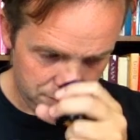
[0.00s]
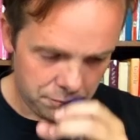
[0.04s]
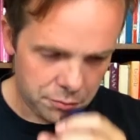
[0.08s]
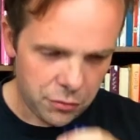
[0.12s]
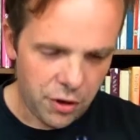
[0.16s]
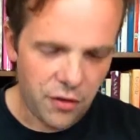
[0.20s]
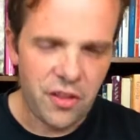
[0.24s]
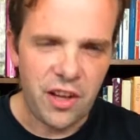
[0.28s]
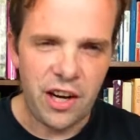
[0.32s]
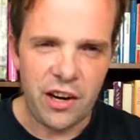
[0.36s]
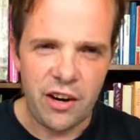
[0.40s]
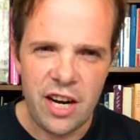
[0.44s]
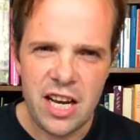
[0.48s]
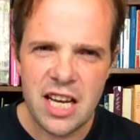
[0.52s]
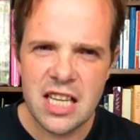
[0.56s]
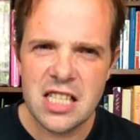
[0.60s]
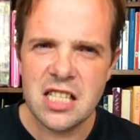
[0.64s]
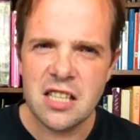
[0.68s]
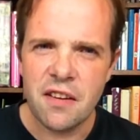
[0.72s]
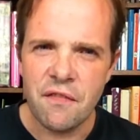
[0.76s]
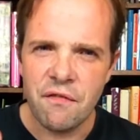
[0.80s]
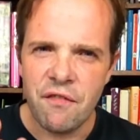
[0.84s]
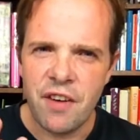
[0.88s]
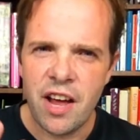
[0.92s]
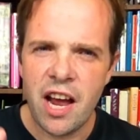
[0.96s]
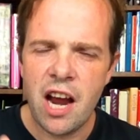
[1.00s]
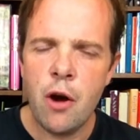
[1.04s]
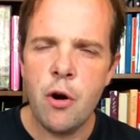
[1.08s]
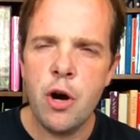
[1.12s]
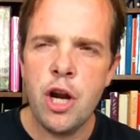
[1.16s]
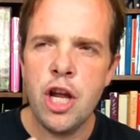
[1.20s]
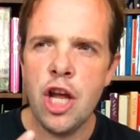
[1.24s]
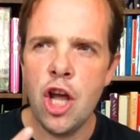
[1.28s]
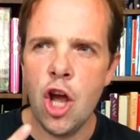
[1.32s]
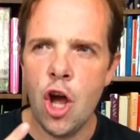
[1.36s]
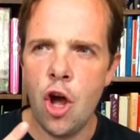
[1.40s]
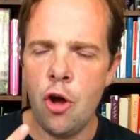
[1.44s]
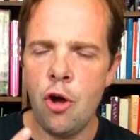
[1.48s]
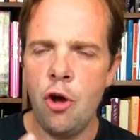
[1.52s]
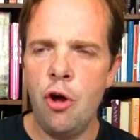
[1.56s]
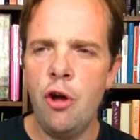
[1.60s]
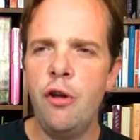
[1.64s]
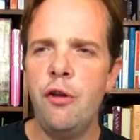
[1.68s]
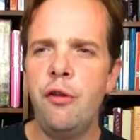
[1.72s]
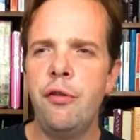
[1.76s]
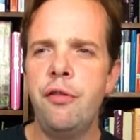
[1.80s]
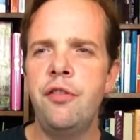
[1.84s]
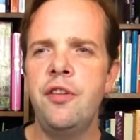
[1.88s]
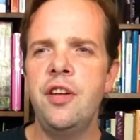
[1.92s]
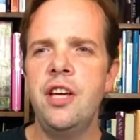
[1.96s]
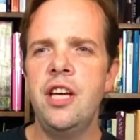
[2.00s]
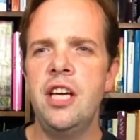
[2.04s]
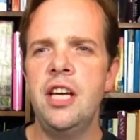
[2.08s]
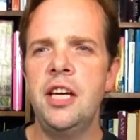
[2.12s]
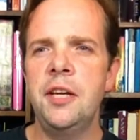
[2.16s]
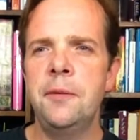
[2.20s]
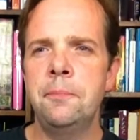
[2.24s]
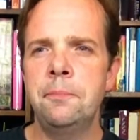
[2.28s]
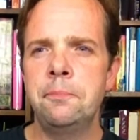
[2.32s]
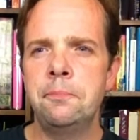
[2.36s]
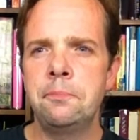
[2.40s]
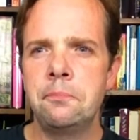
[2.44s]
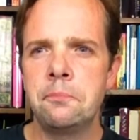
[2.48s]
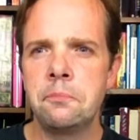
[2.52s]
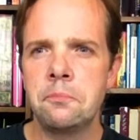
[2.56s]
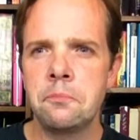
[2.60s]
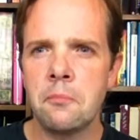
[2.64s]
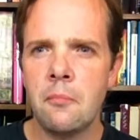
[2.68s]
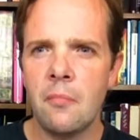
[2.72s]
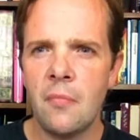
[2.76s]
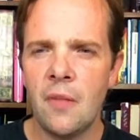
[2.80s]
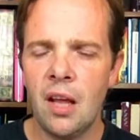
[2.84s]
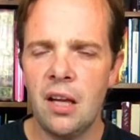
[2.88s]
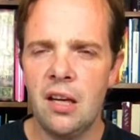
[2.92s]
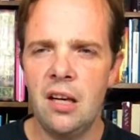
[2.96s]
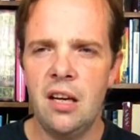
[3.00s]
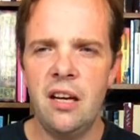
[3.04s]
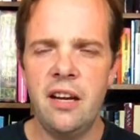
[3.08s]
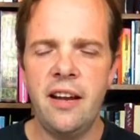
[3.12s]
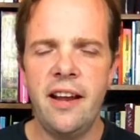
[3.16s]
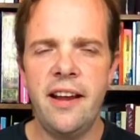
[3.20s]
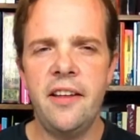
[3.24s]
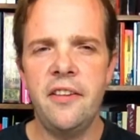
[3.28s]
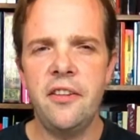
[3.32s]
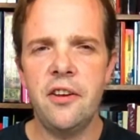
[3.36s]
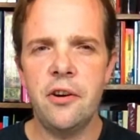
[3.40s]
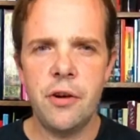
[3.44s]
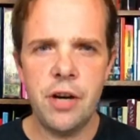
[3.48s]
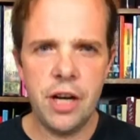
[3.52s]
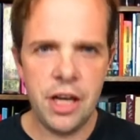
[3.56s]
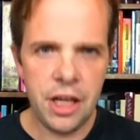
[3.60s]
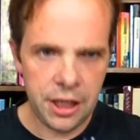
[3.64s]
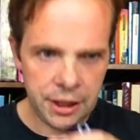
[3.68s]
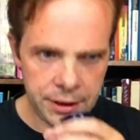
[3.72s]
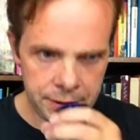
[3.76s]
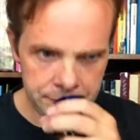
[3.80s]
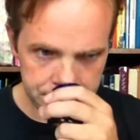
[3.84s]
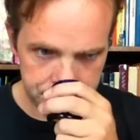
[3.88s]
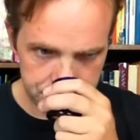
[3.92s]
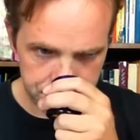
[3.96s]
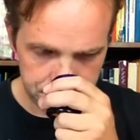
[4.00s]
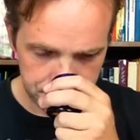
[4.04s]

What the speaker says: But there is a very earthy, leathery,